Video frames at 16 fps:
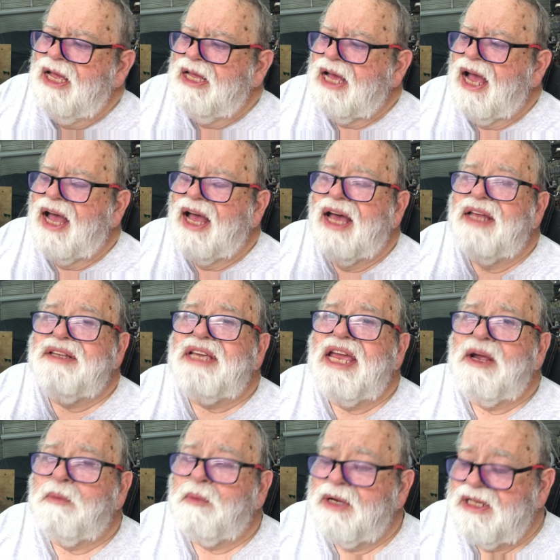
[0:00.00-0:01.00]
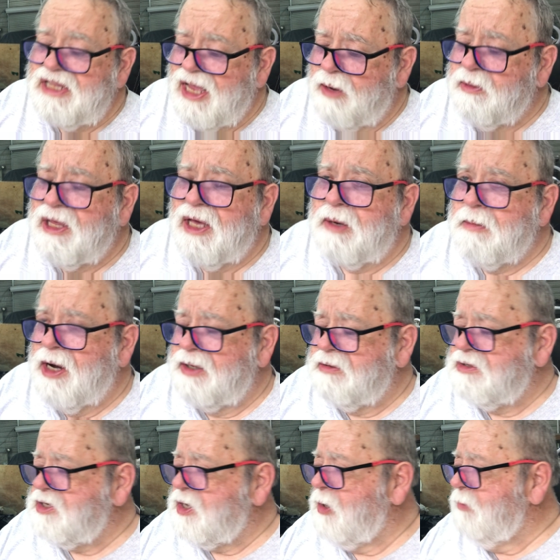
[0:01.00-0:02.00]
I can't read that without a
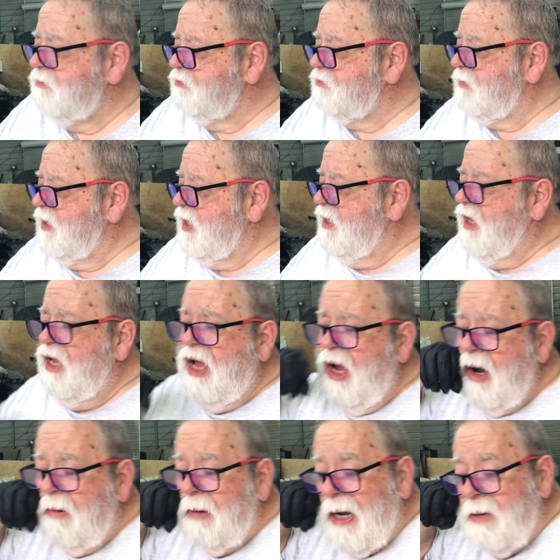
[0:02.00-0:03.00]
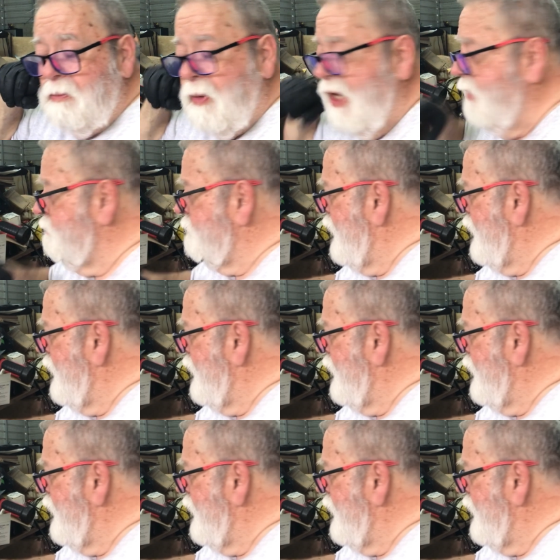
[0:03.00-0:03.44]
microscope. All right, well,